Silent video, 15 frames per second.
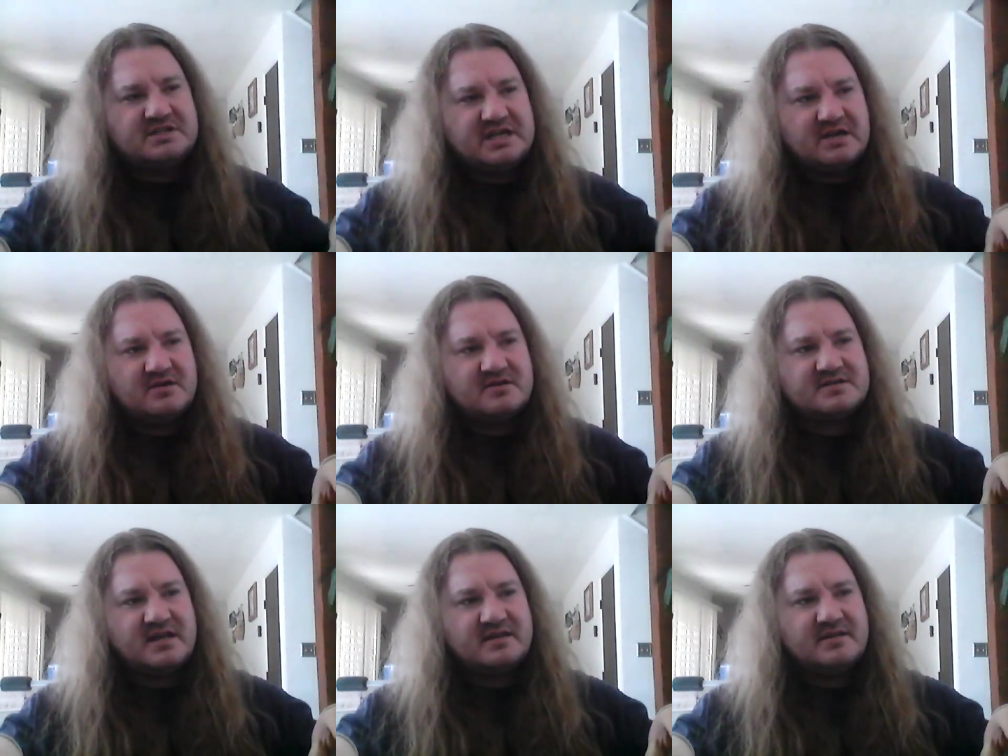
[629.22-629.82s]

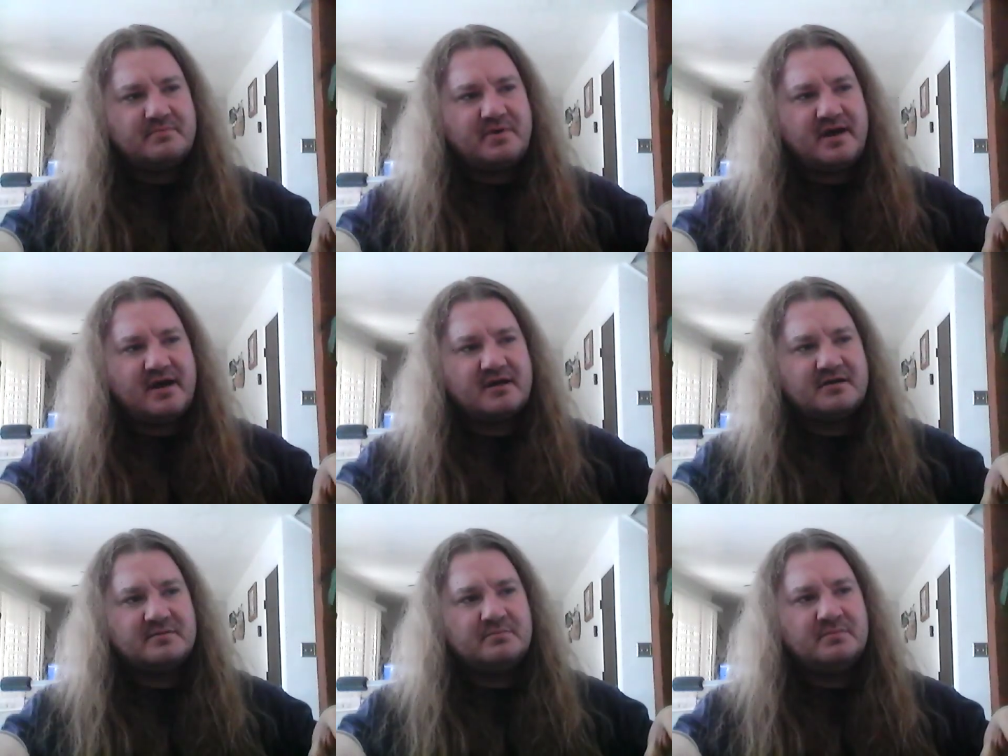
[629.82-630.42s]
chairs on the
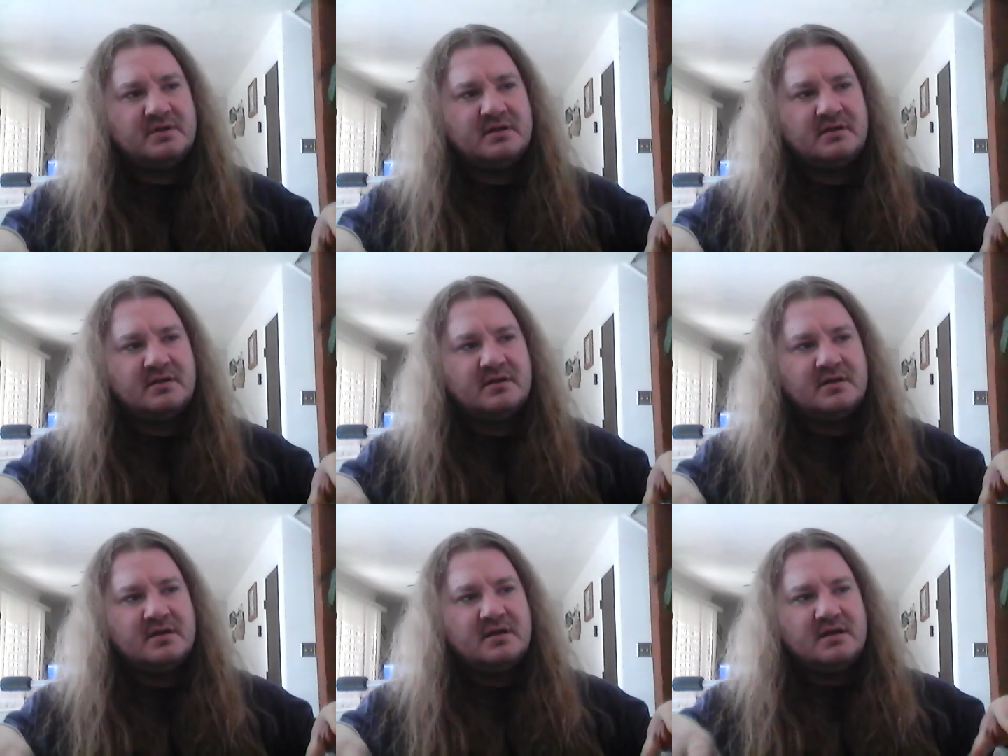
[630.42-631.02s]
bottom,
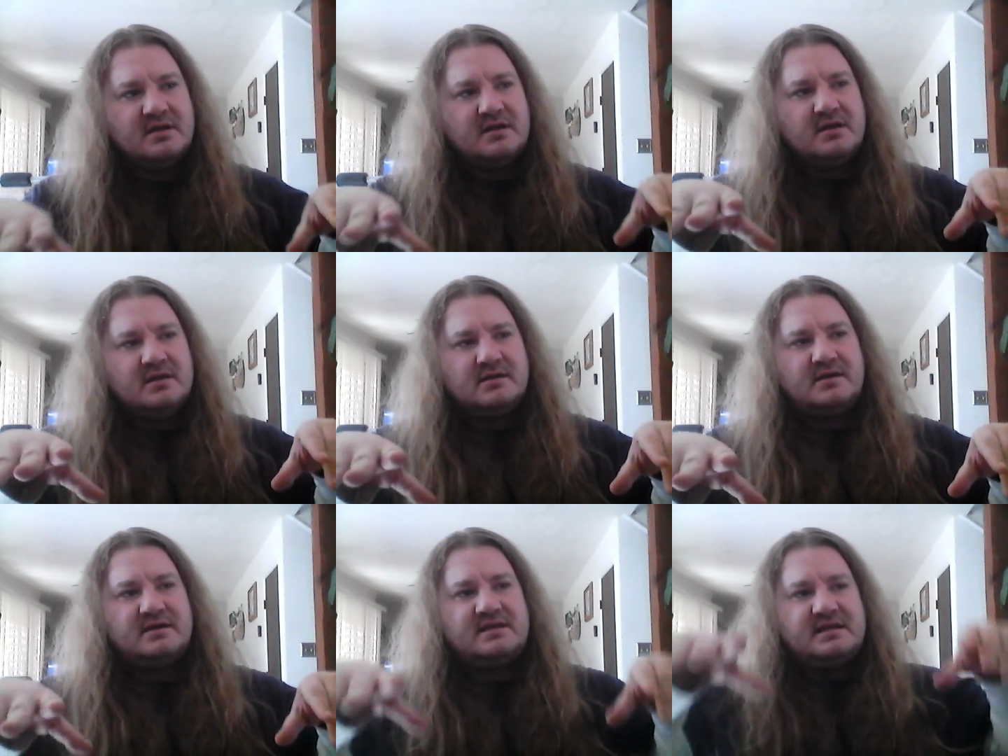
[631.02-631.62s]

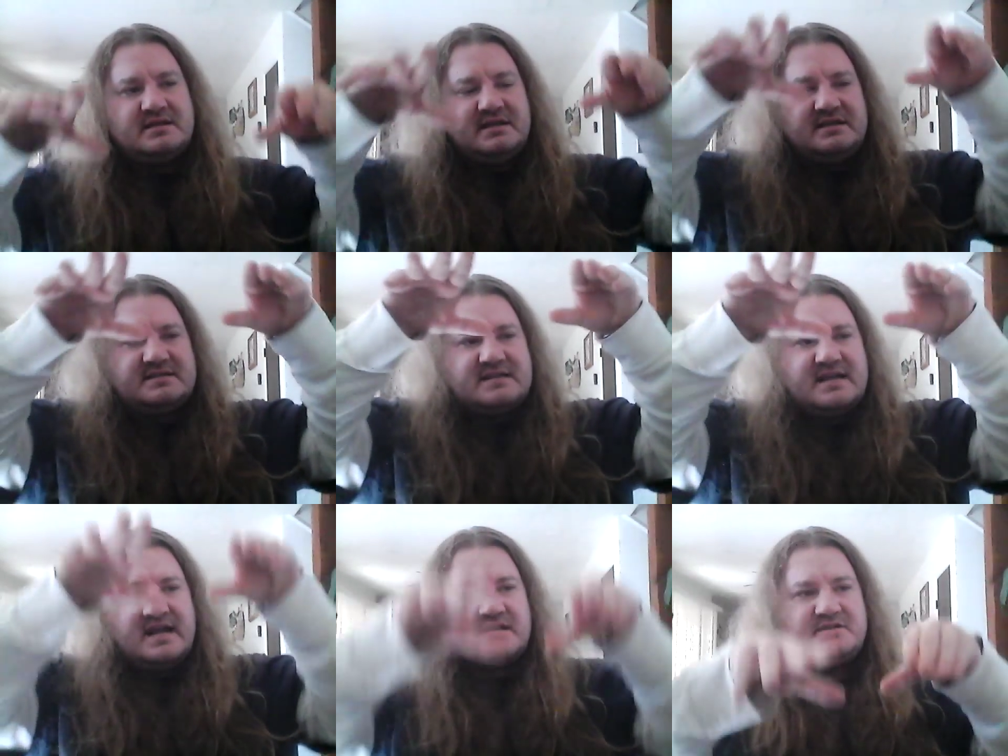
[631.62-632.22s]
and then he
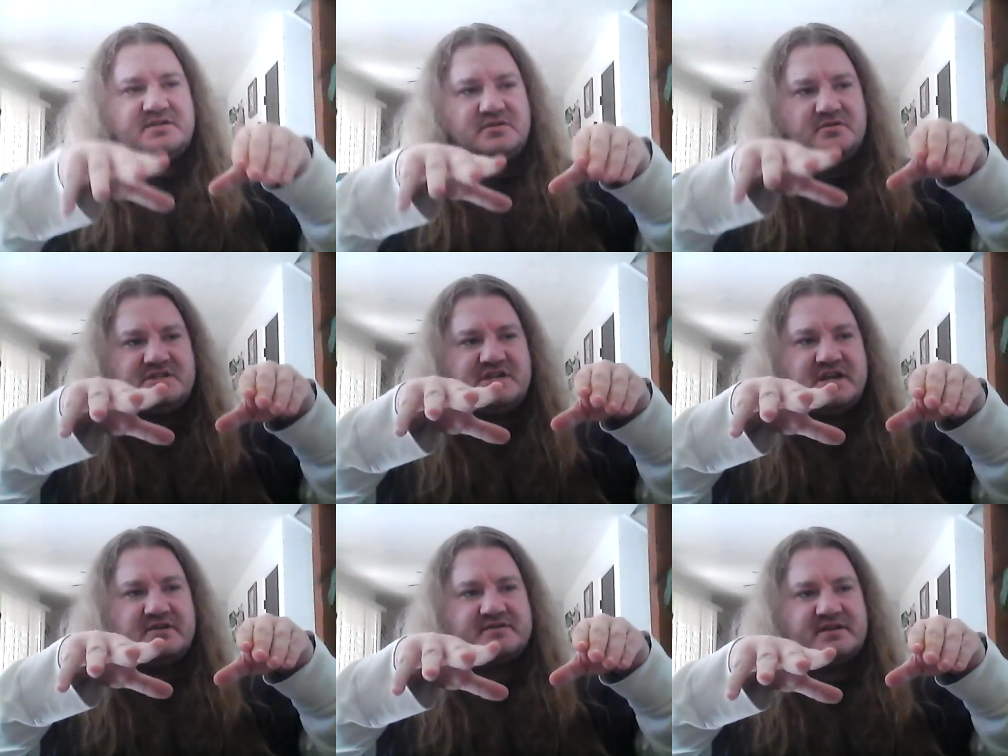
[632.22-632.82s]
stacked 2
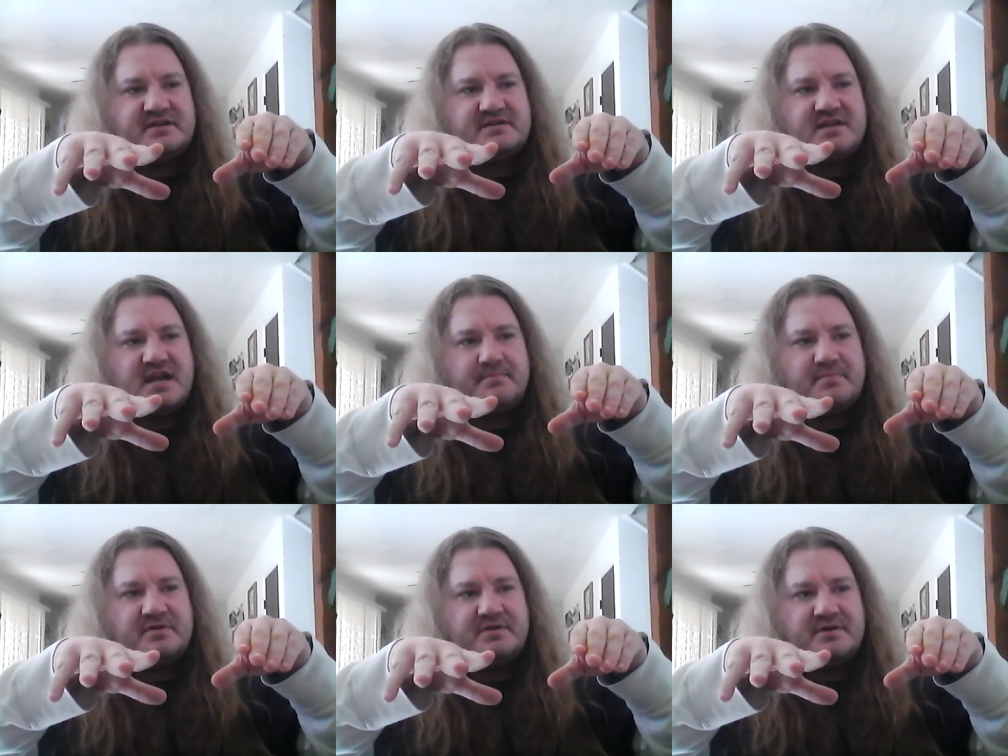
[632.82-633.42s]
chairs on
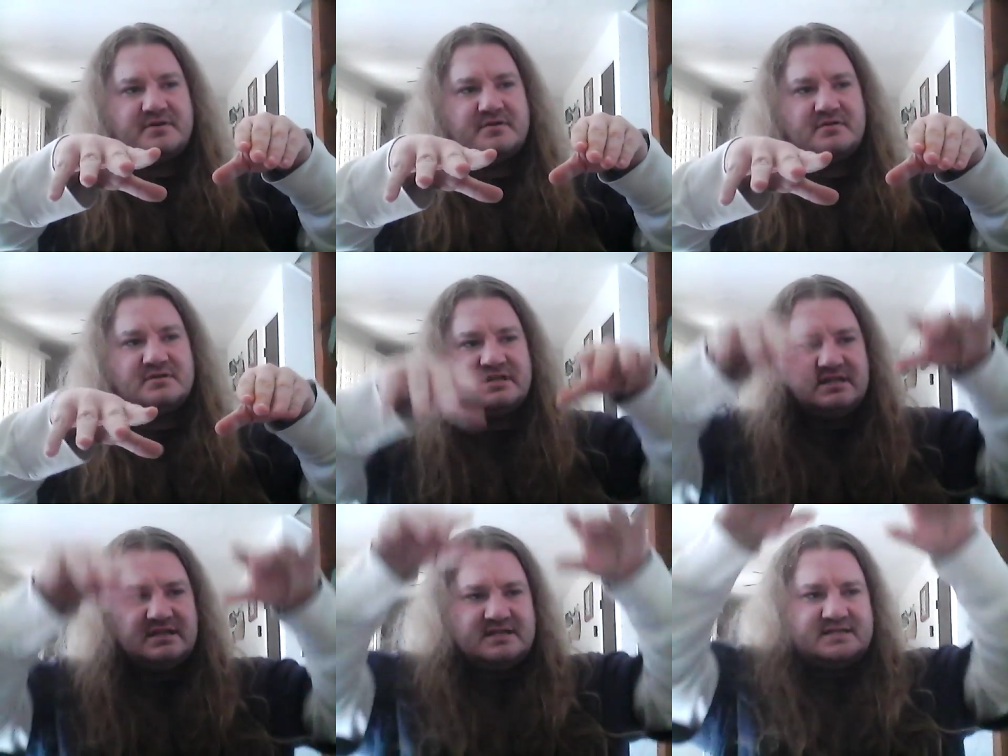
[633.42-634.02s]
top of
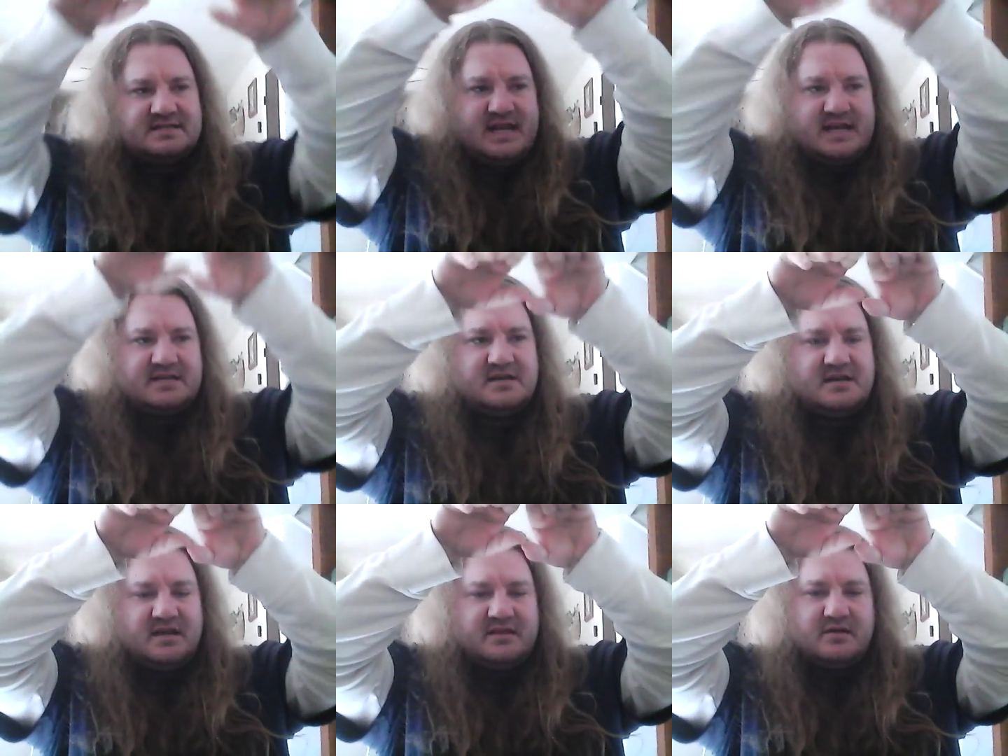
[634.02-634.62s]
those, and then stacked
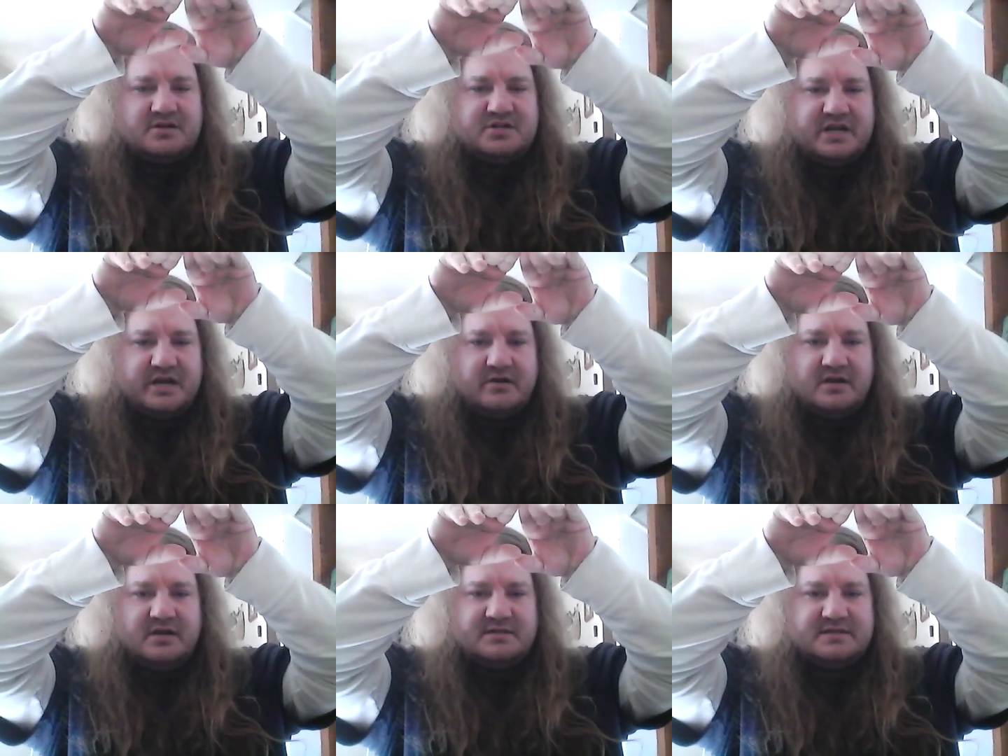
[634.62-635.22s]
another
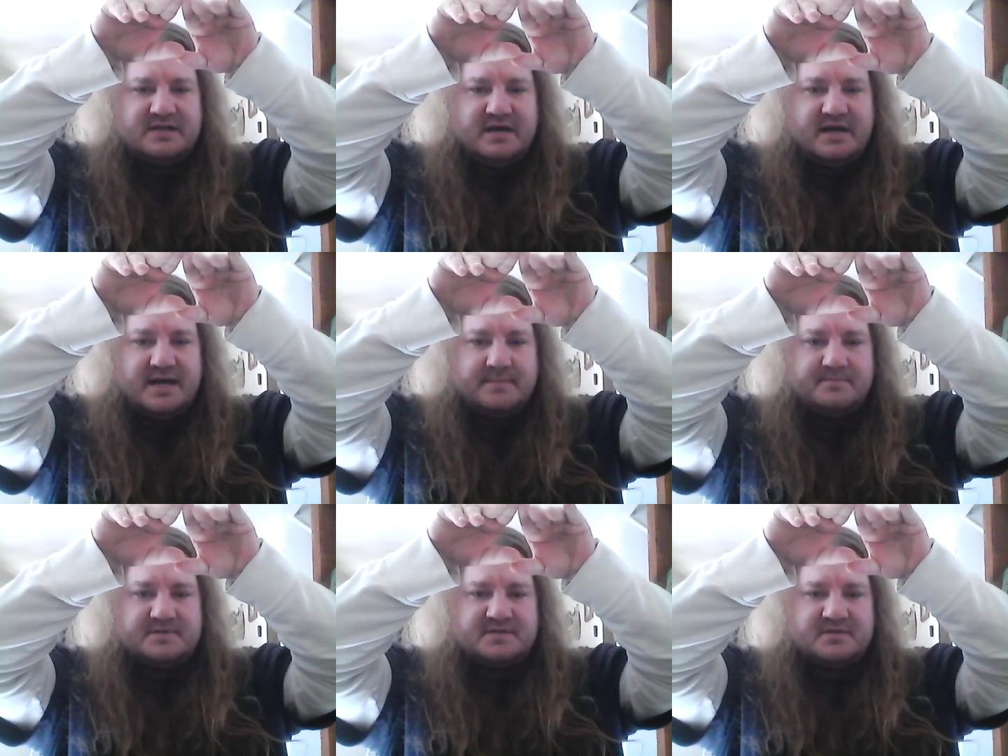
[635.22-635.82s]
chair on top.